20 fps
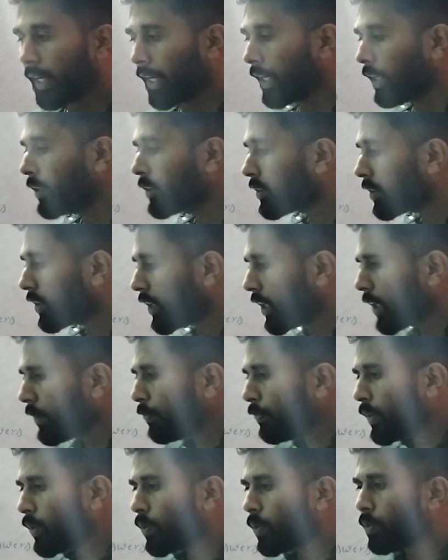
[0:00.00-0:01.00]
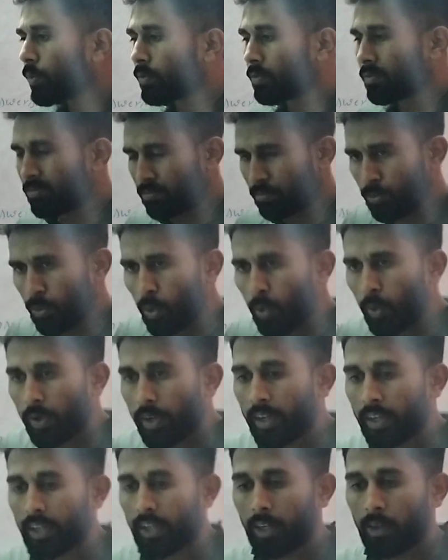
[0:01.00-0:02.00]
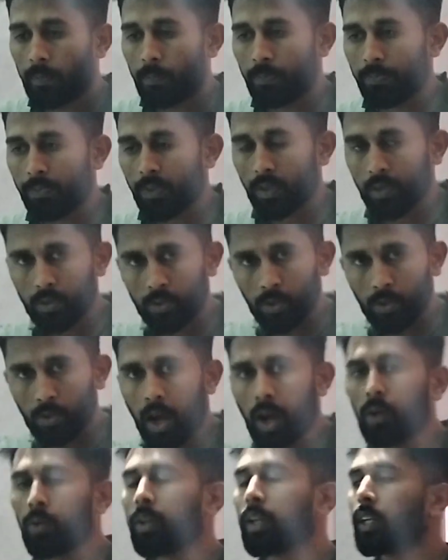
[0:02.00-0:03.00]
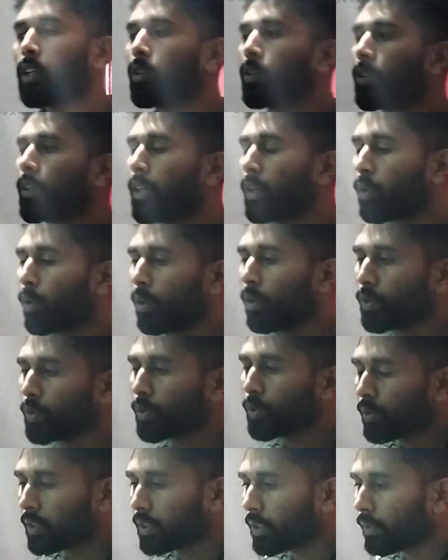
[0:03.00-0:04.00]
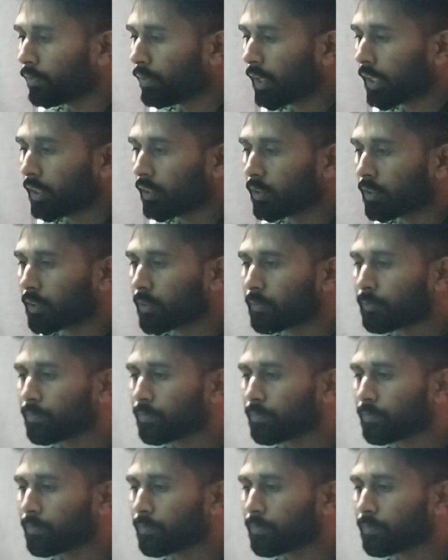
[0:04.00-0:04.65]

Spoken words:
And if you go more detail, so how can you introduce yourself? Like